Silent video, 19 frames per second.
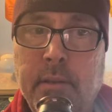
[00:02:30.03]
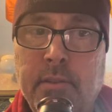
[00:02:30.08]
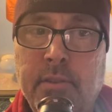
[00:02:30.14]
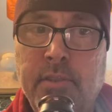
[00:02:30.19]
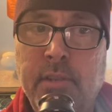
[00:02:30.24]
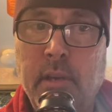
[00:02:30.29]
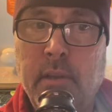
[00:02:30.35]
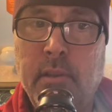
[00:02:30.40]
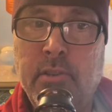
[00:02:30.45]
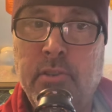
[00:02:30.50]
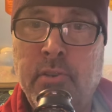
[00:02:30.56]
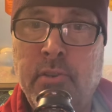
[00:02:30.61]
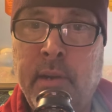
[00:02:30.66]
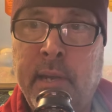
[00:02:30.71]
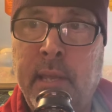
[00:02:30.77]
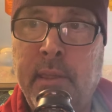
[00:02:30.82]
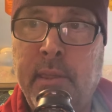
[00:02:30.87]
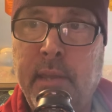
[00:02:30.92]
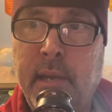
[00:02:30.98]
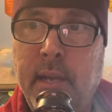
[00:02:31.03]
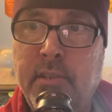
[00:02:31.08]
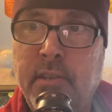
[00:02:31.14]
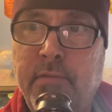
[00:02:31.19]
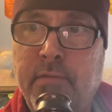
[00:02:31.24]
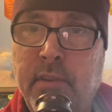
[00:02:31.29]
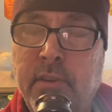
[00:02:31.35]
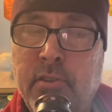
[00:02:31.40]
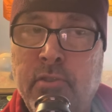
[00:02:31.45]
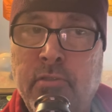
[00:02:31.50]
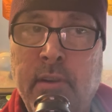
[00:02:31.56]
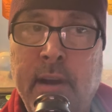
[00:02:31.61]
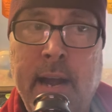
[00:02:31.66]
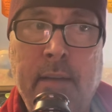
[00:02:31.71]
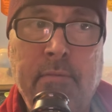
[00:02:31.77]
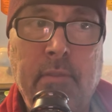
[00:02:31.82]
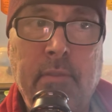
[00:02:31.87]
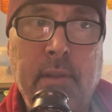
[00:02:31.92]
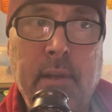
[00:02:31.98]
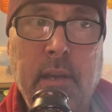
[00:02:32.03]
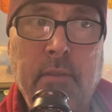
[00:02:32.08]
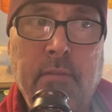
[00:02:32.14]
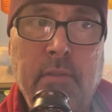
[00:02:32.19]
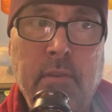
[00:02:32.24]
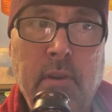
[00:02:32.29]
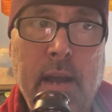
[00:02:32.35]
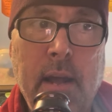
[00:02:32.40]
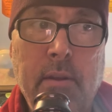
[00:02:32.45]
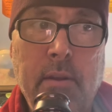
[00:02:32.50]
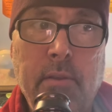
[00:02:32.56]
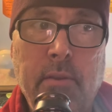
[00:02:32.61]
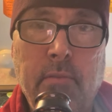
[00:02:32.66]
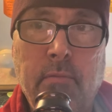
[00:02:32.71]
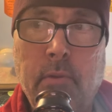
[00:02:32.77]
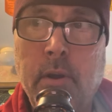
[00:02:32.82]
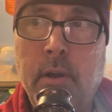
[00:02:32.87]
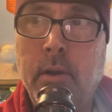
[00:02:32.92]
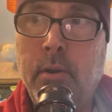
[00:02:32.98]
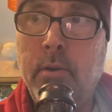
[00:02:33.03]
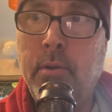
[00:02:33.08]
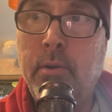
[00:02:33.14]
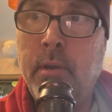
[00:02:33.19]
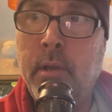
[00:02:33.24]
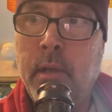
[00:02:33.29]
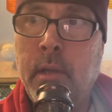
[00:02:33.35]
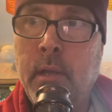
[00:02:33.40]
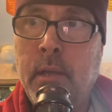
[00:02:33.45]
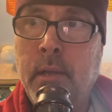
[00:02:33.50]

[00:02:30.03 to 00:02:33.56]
So the tricky thing is if you're traveling, if you're out on the road,